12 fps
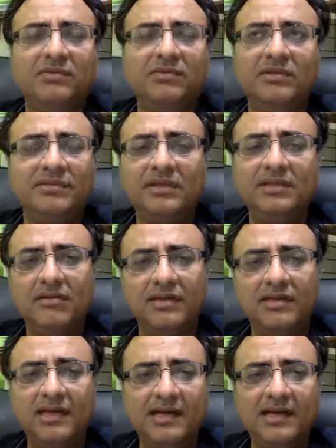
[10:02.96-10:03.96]
will be
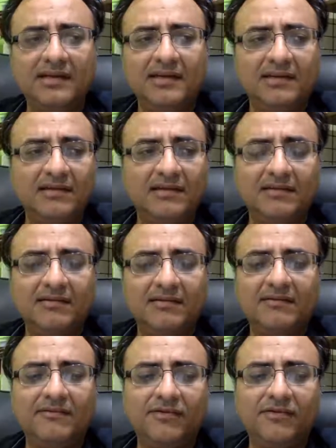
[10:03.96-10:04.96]
looking at it
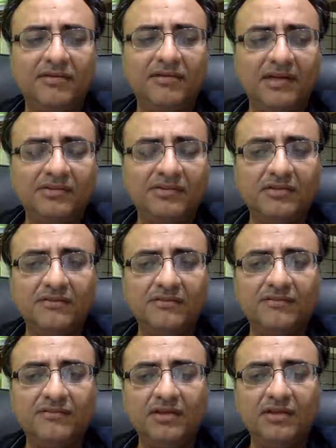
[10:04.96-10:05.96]
for the rest of
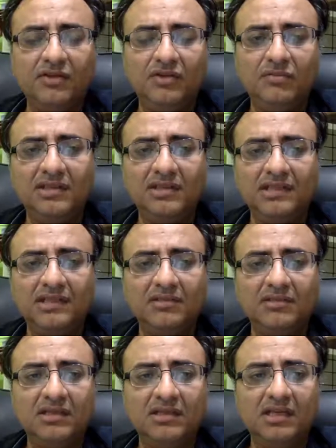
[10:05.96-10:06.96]
the human
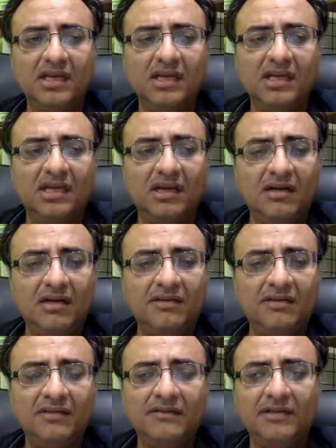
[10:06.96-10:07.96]
history uh,
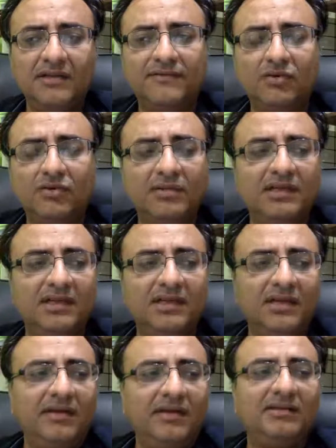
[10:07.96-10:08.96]
even if nobody
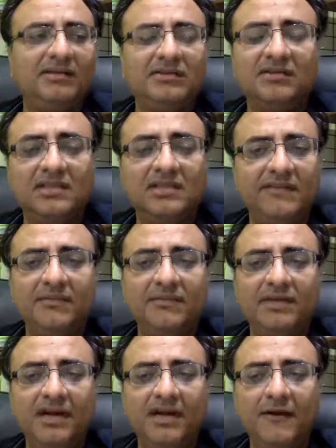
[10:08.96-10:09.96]
cares you just leave it
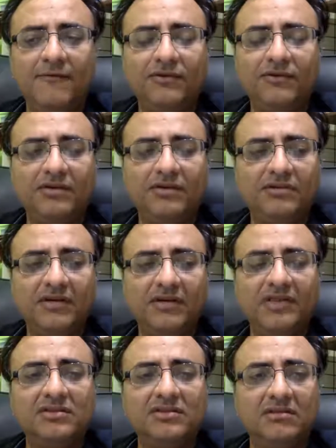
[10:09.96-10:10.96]
behind for your
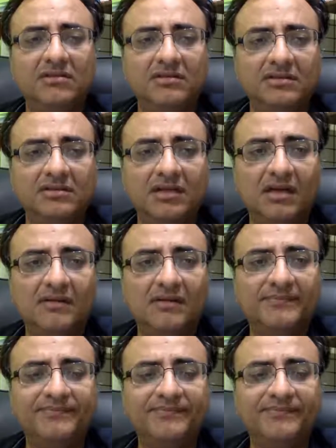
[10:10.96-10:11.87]
grandchildren um,